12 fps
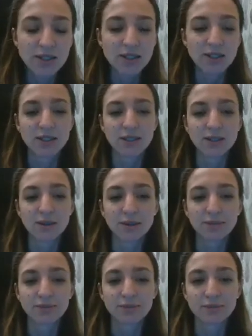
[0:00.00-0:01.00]

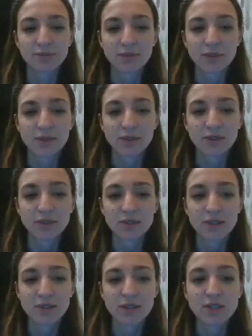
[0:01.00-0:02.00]
um,
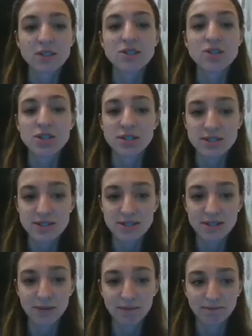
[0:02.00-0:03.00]
Tychinski.